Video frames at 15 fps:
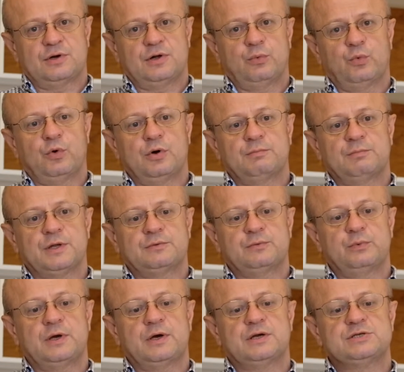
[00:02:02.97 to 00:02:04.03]
world, but we
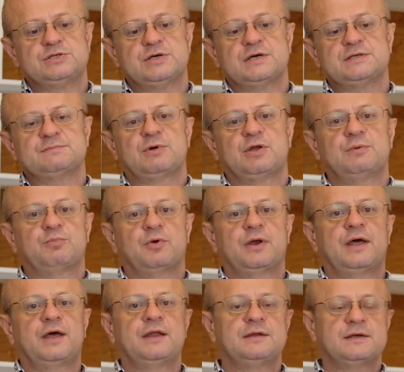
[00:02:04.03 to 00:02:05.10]
are just
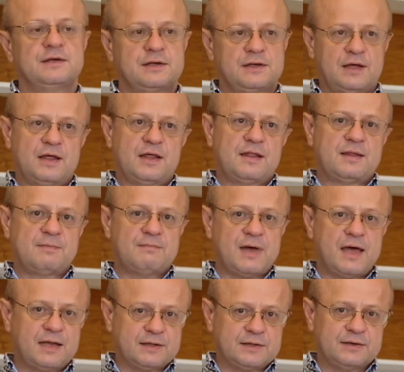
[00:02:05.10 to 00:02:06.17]
manipulating the
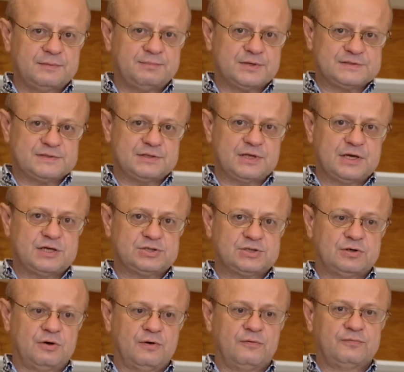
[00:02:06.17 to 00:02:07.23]
mental representation
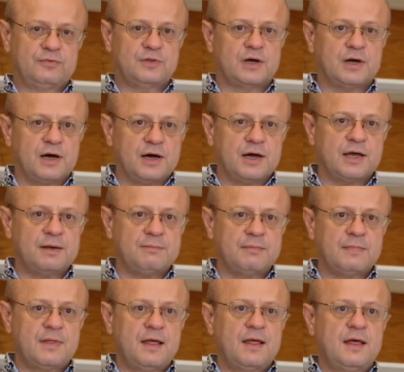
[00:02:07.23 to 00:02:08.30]
of time,
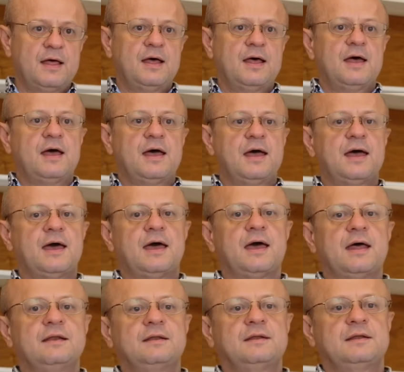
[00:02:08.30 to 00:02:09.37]

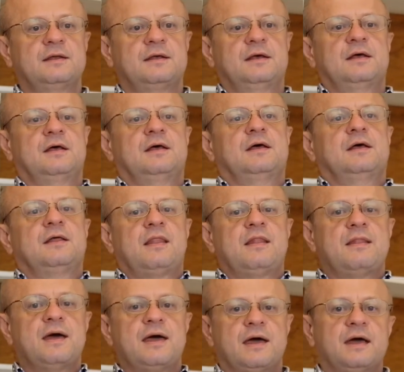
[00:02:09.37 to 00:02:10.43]
and
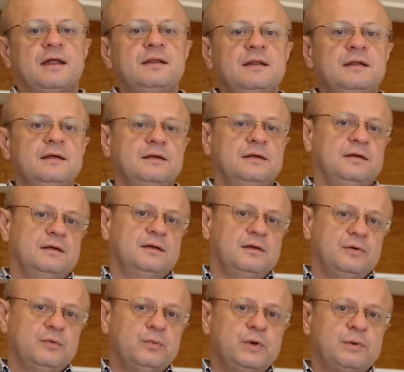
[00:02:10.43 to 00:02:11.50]
then
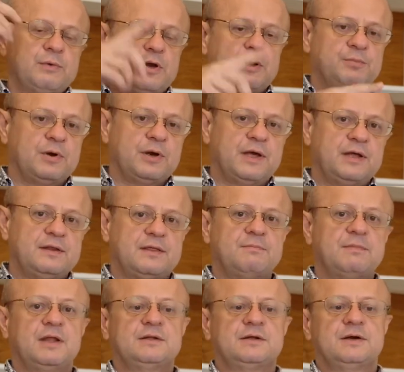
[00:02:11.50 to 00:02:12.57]
we manipulate the
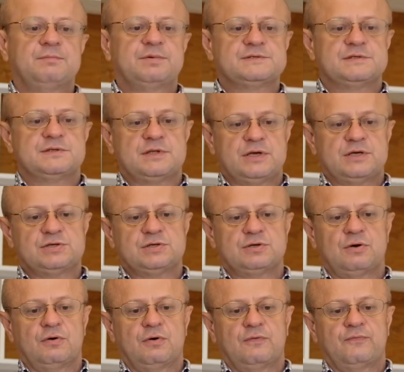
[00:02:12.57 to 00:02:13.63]
mental representation
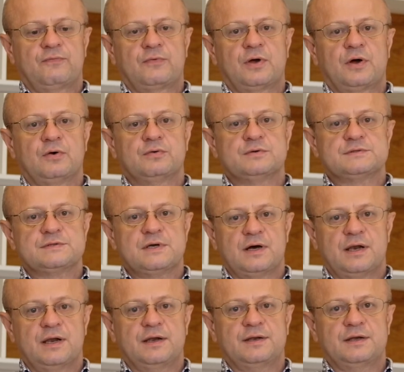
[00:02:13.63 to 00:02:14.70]
of
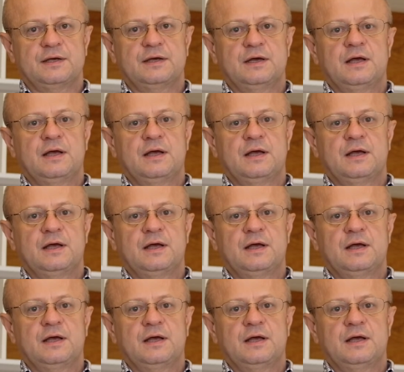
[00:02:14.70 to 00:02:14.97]
causality.